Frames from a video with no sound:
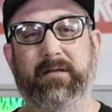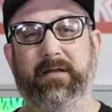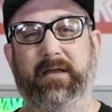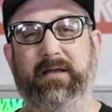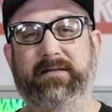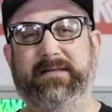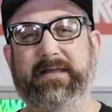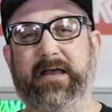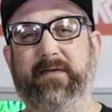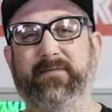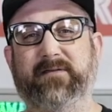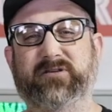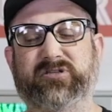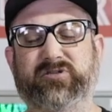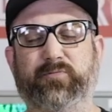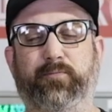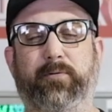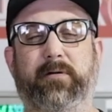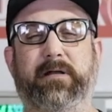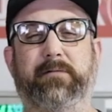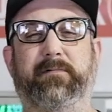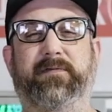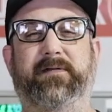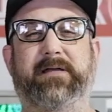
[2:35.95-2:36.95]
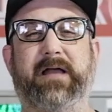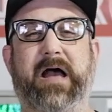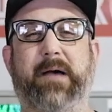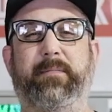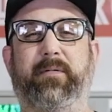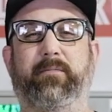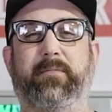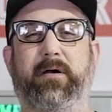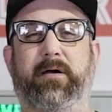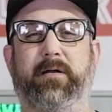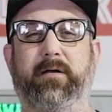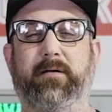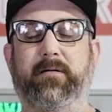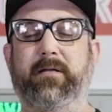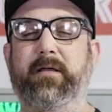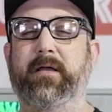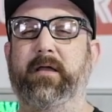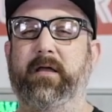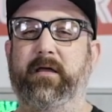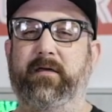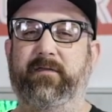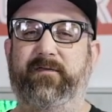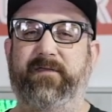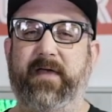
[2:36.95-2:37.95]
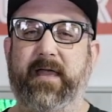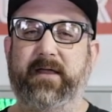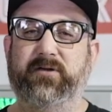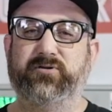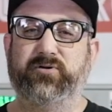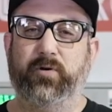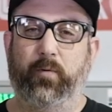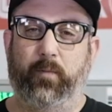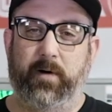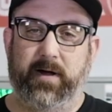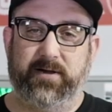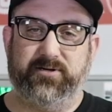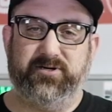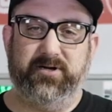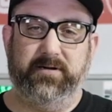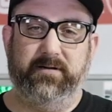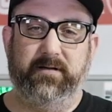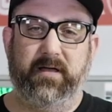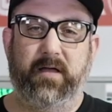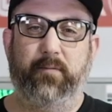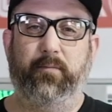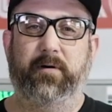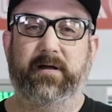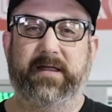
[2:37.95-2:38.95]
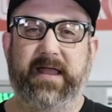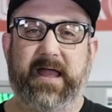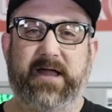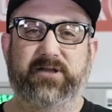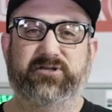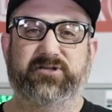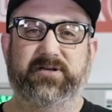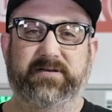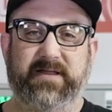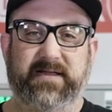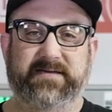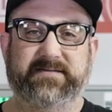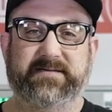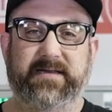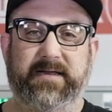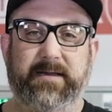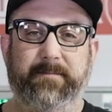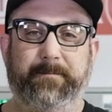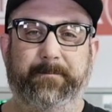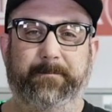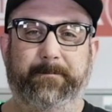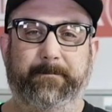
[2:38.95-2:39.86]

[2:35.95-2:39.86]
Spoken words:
Again, this is Brendan with Common Motor. Thanks for watching, and we'll catch you next time.